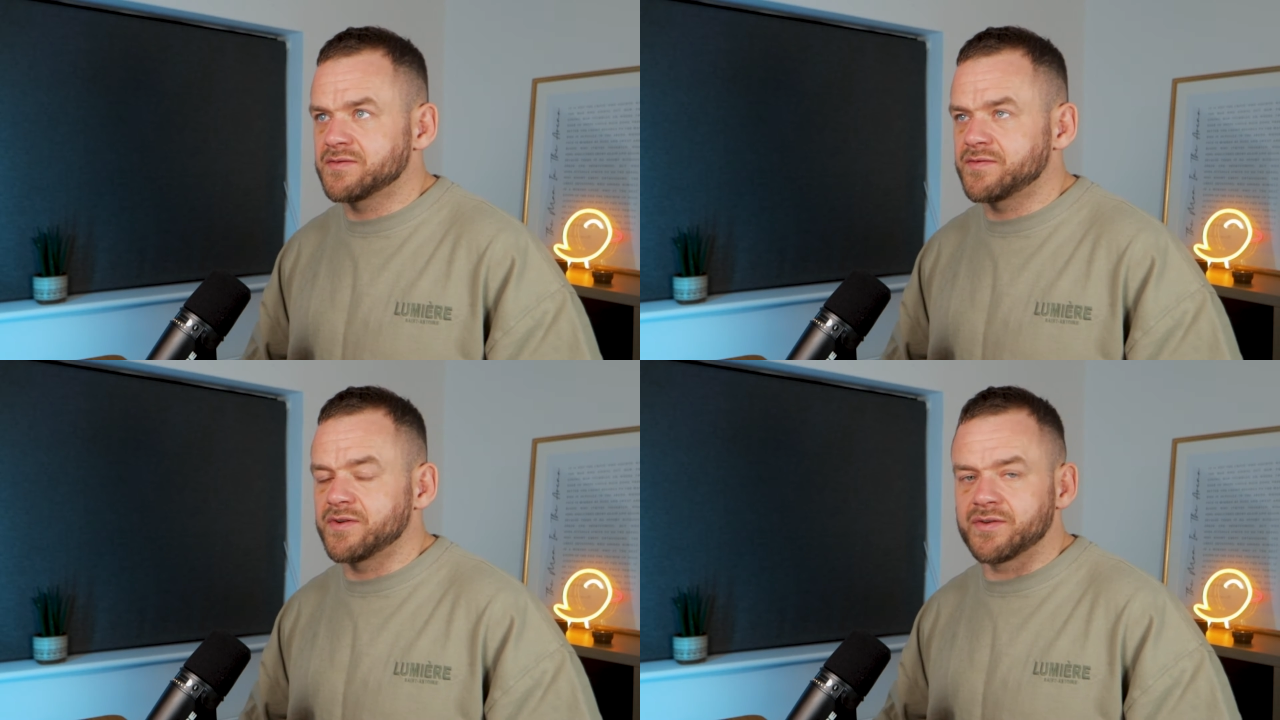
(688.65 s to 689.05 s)

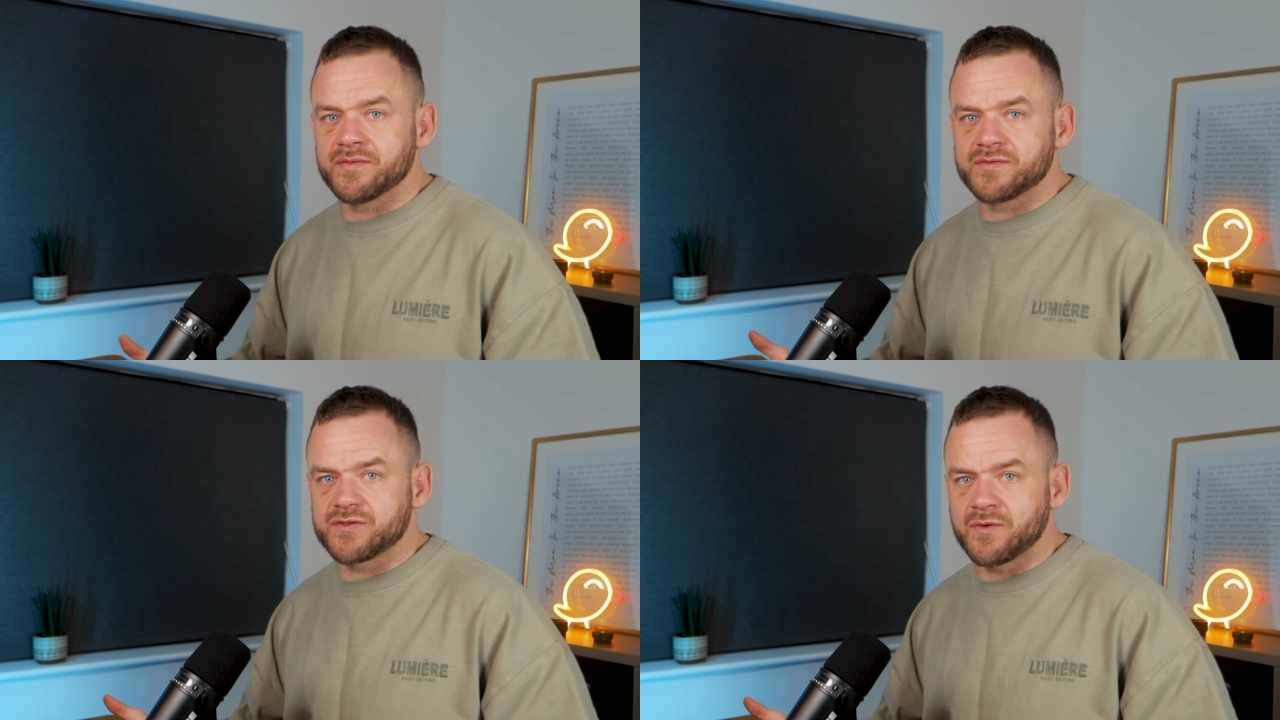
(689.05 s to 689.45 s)

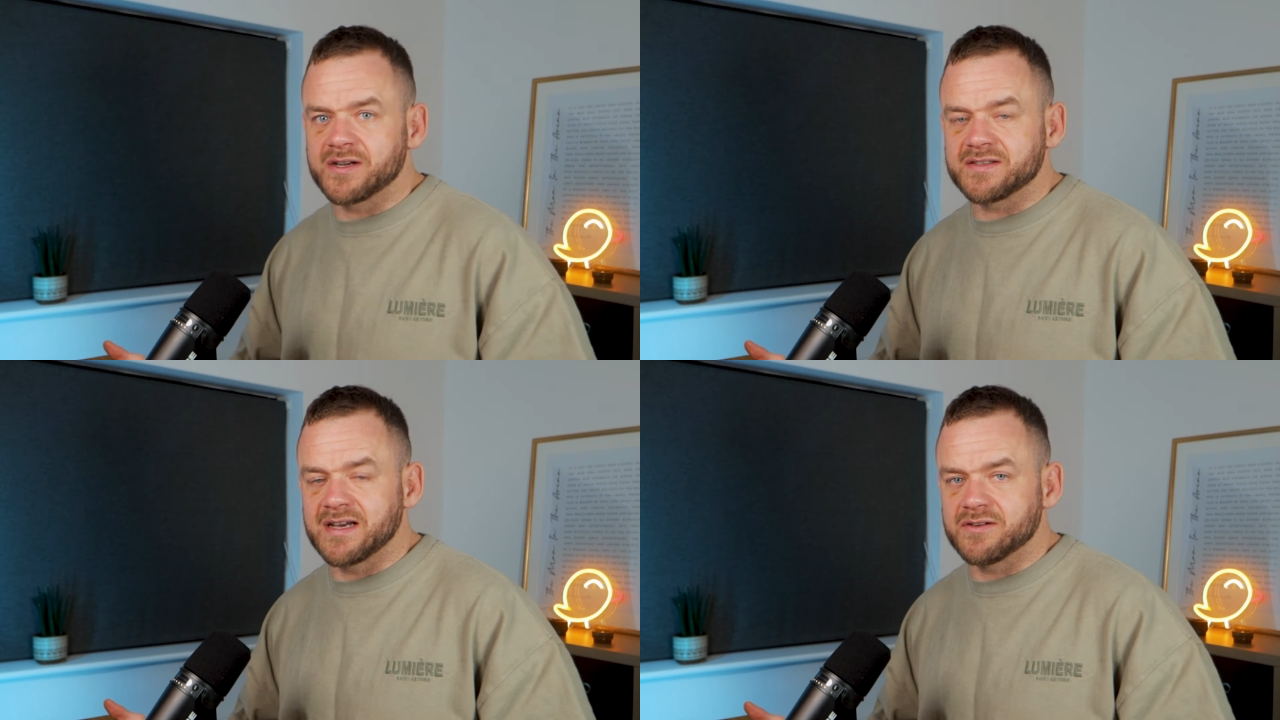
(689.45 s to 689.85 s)
for
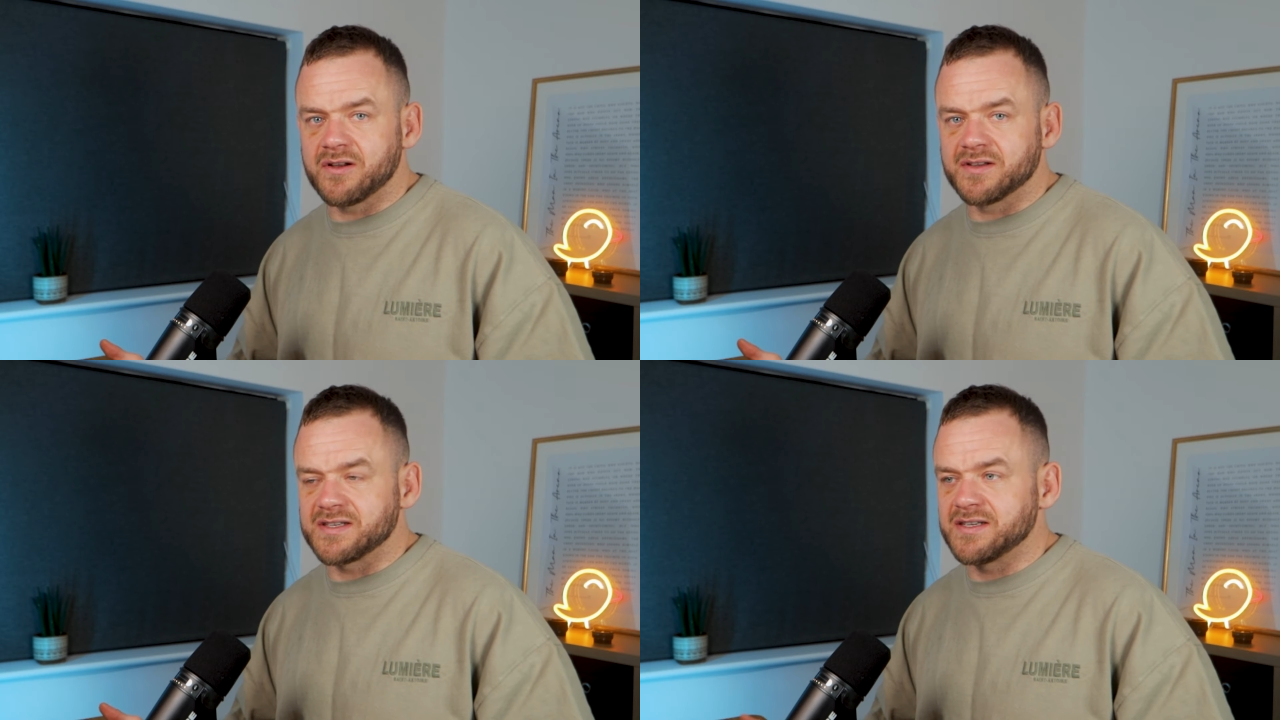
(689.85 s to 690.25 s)

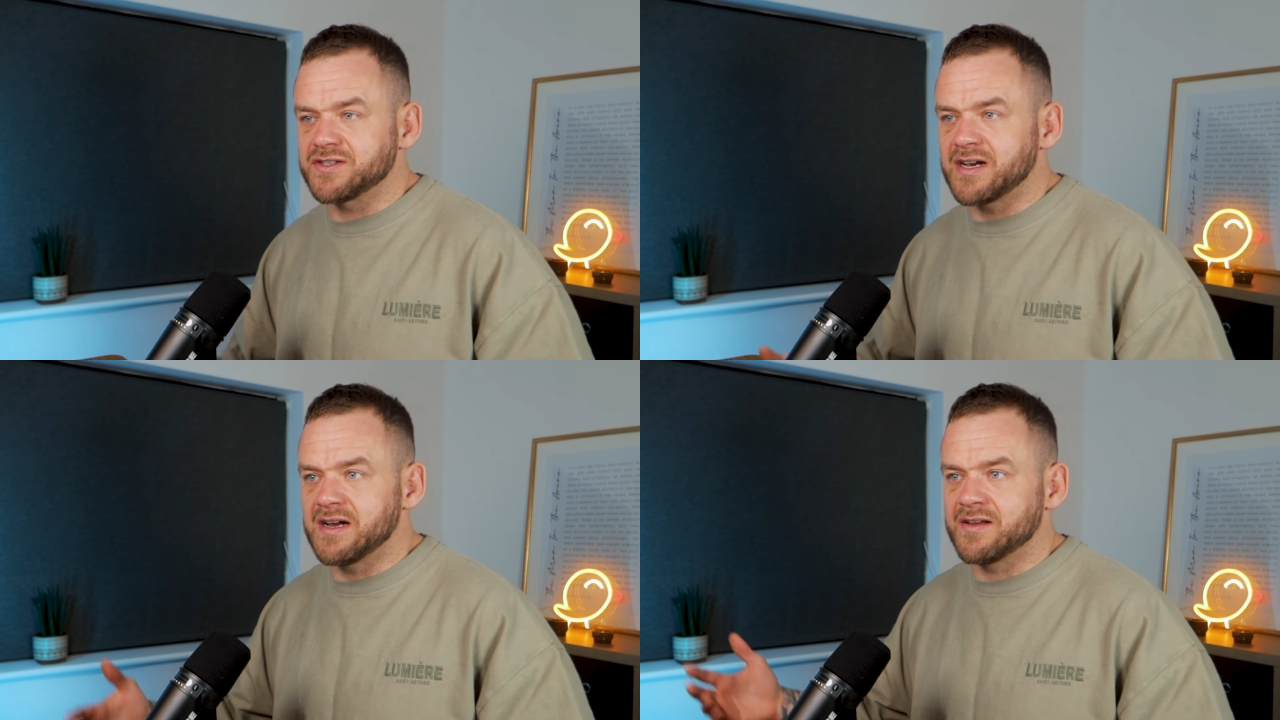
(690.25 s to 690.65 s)
$10
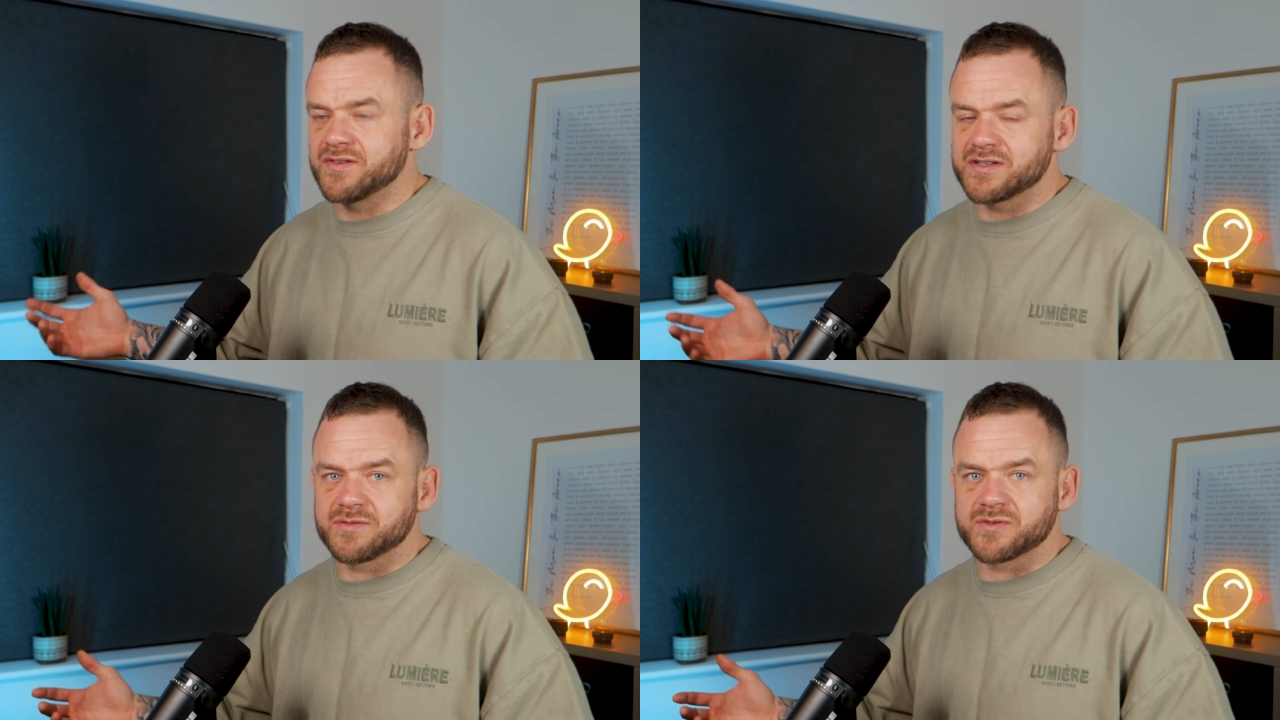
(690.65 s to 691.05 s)
each
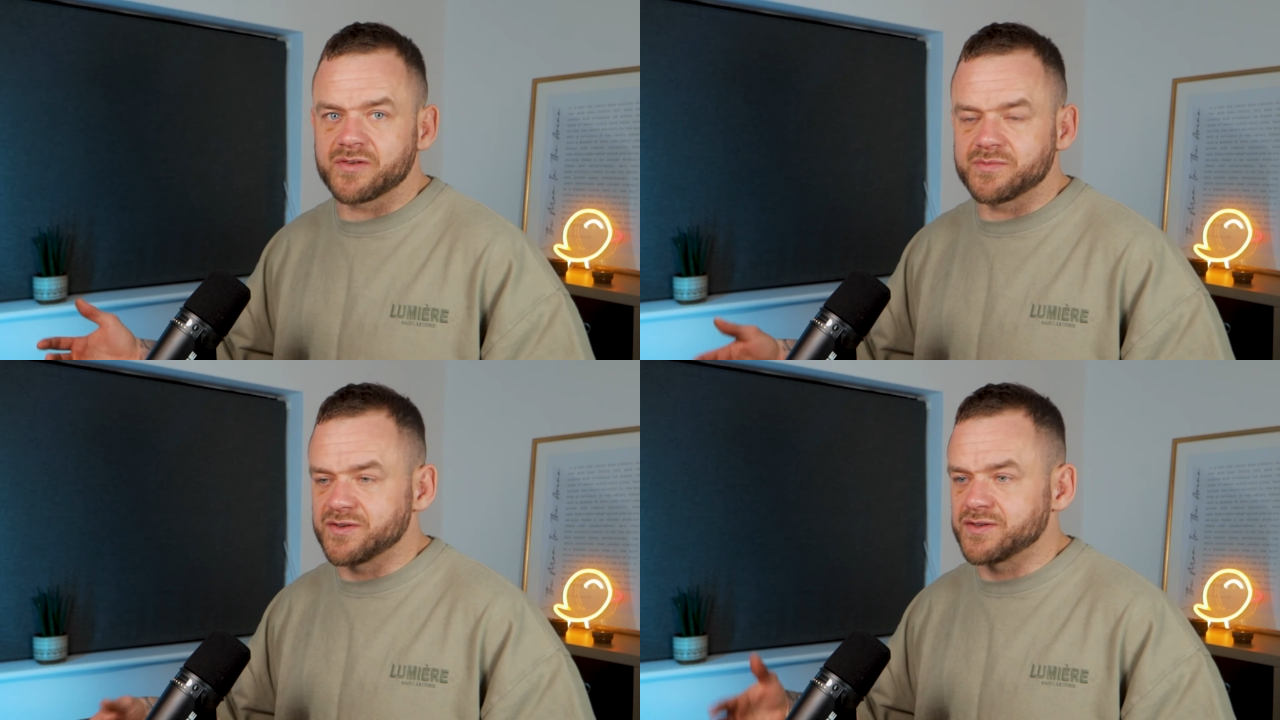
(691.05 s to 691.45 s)
and the
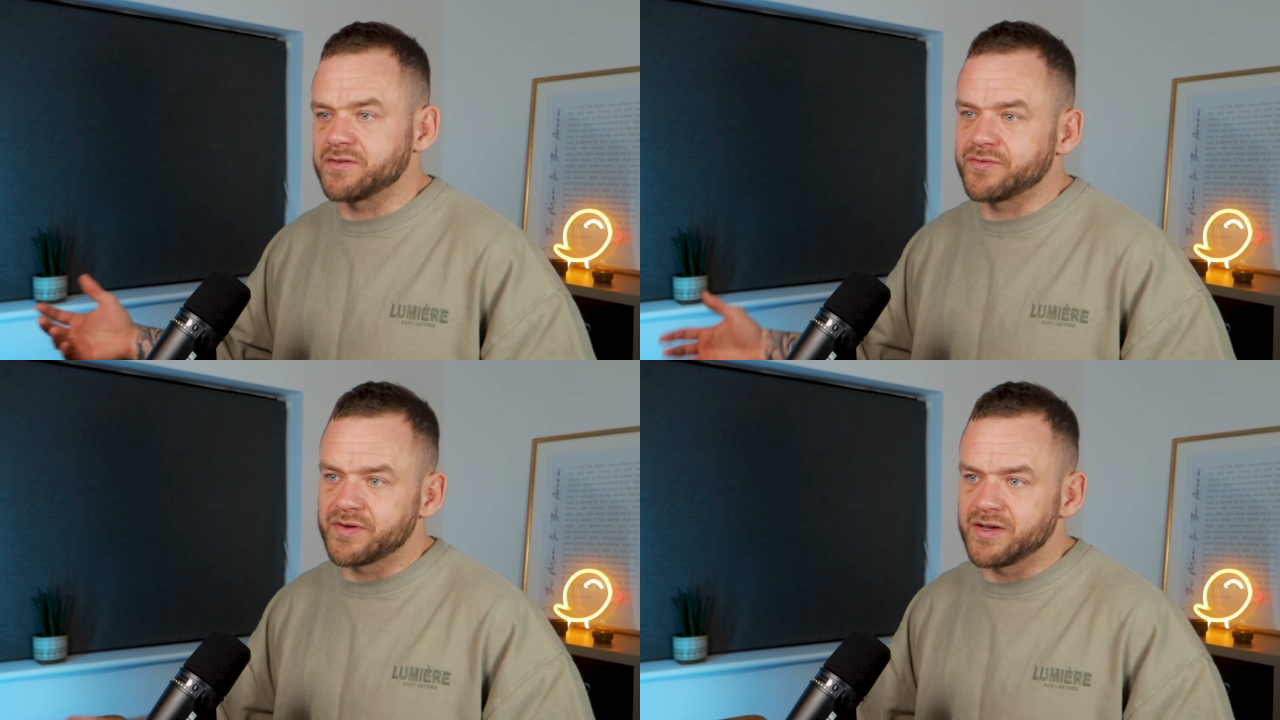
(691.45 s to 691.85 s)
subscription,
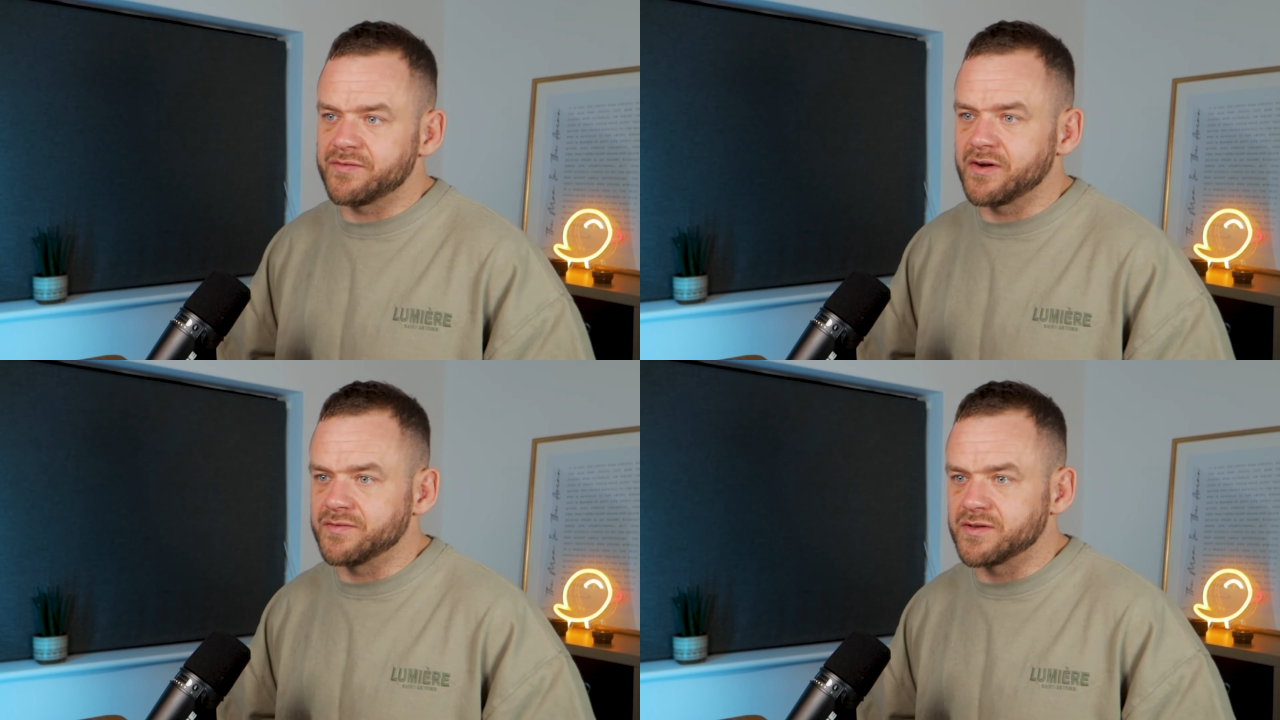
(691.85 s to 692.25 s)
so
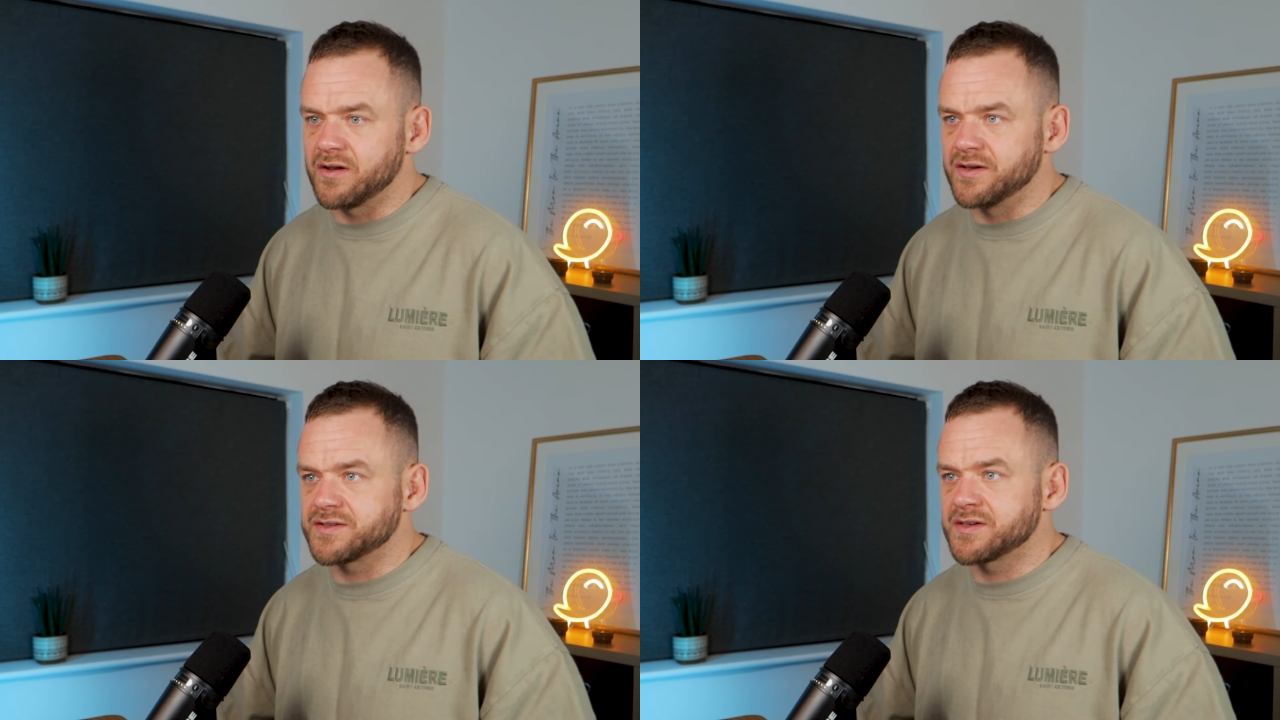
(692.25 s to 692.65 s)

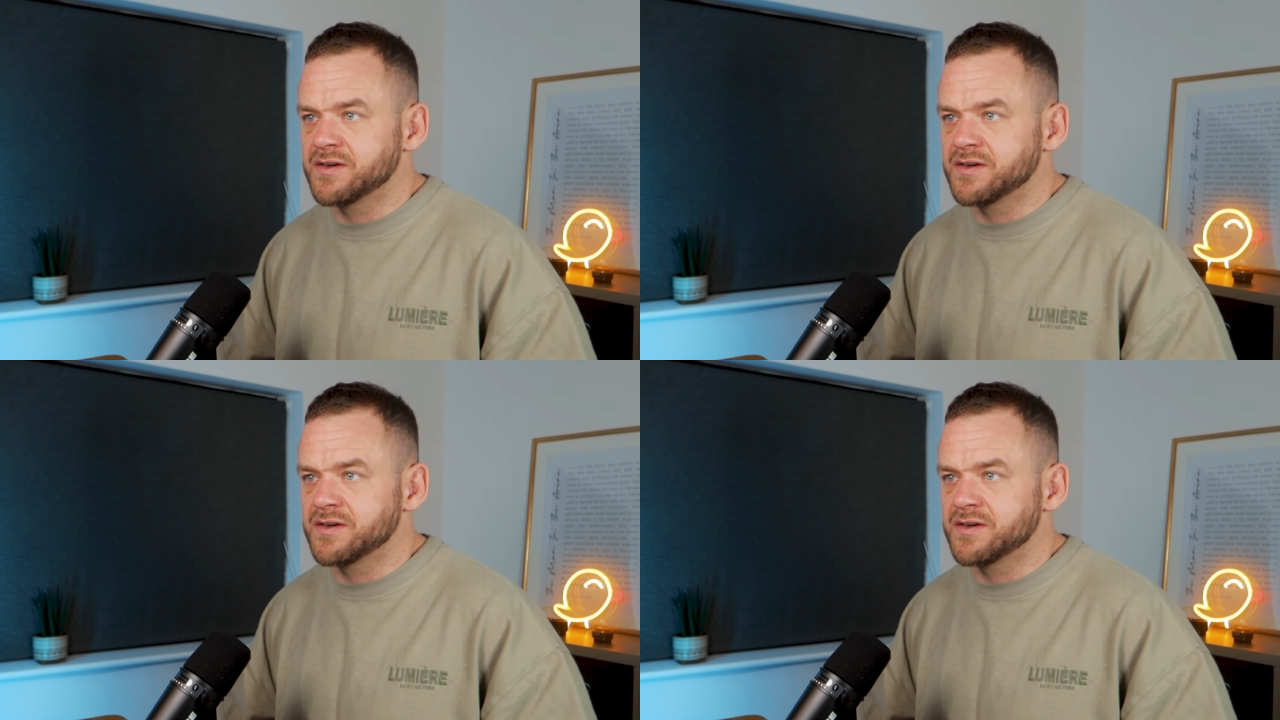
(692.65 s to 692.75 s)
$35.